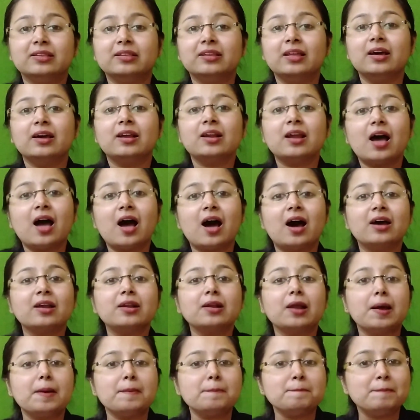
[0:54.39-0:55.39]
there
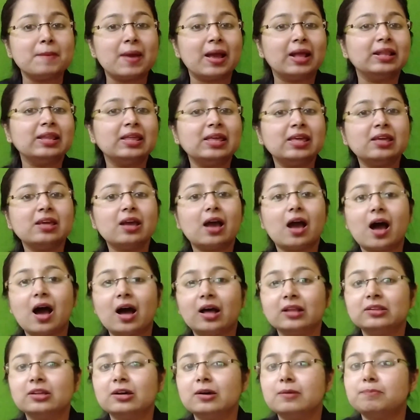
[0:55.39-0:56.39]
are many
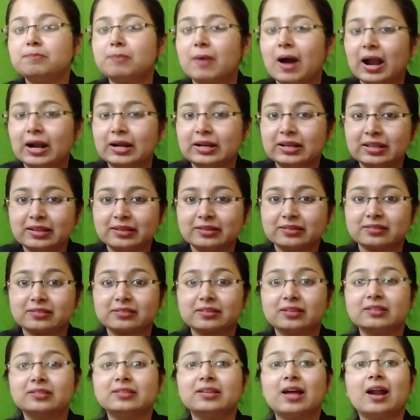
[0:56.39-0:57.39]
other
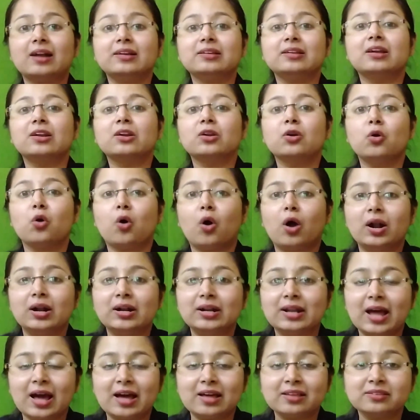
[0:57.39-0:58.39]
parties that are
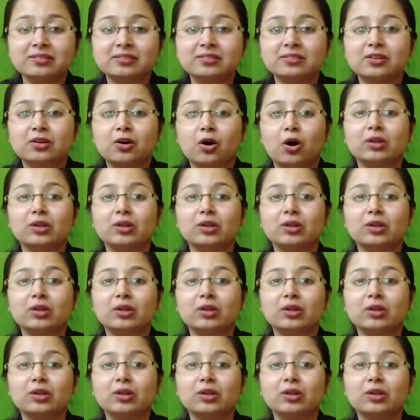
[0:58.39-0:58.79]
called as